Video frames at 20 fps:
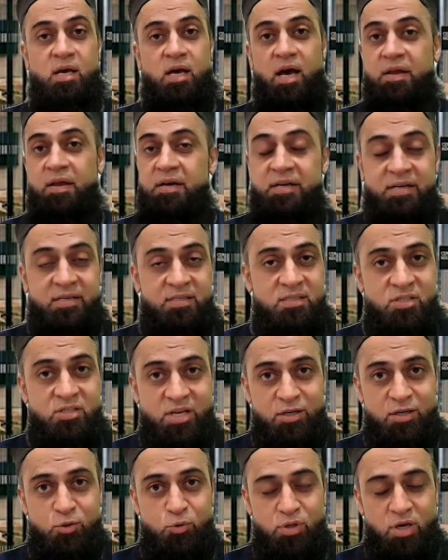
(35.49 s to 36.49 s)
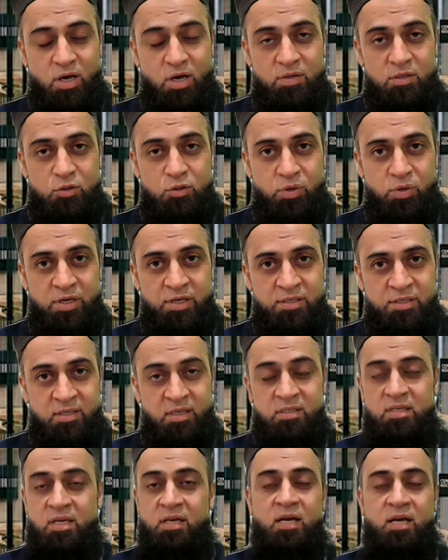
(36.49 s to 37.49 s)
And it is year
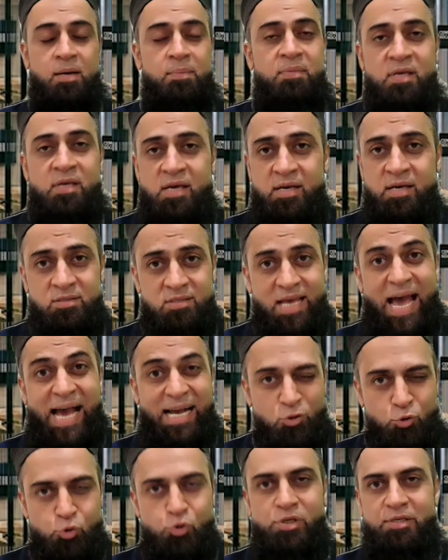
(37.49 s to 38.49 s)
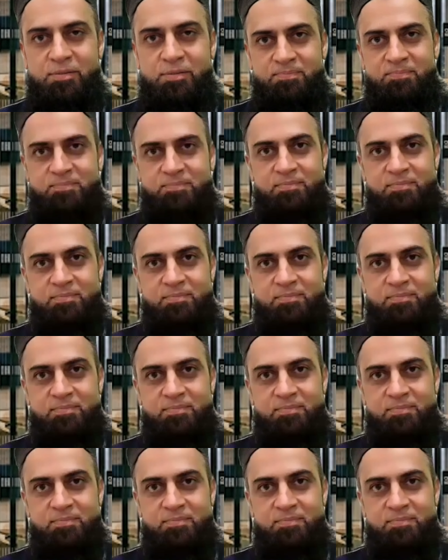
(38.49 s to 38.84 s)
2026 and company has actually